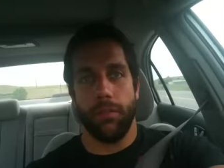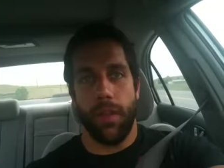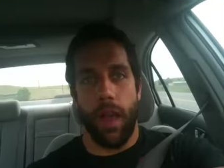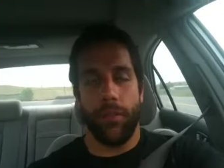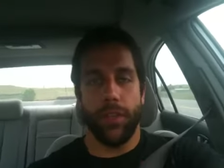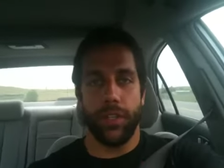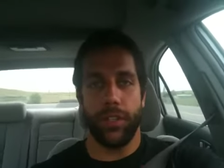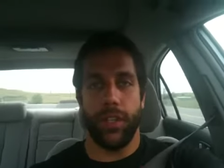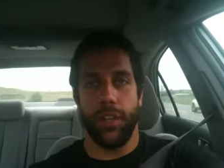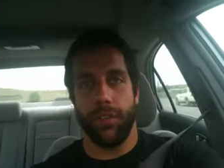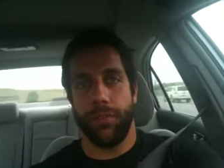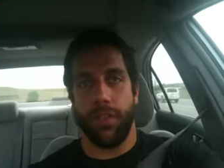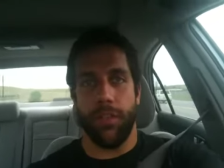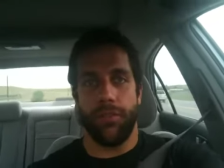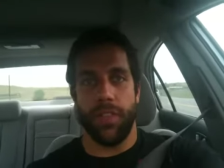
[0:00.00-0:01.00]
obviously, if,
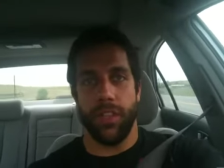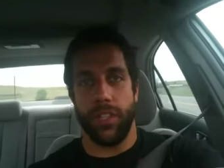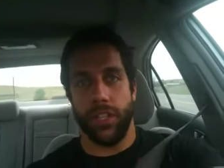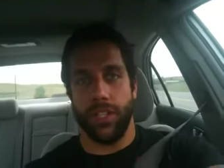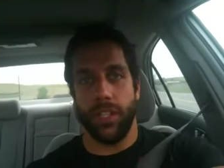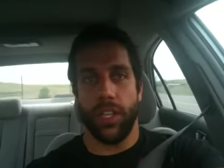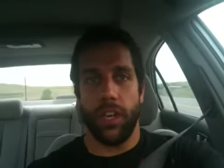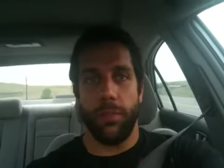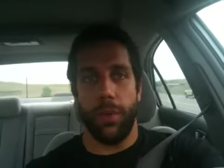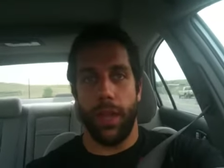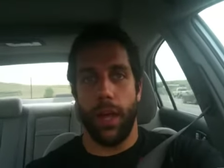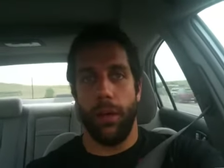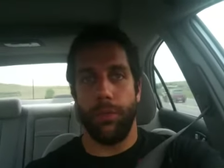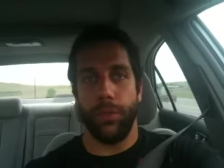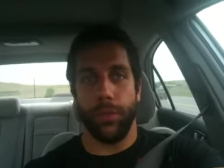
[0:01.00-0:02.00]
if this isn't going to be a
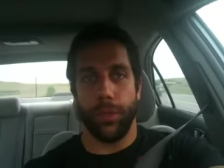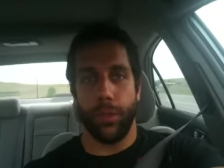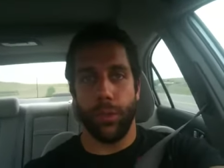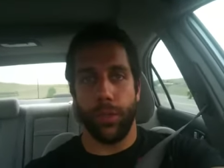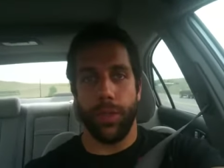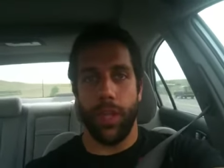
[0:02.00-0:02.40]
helpful tool,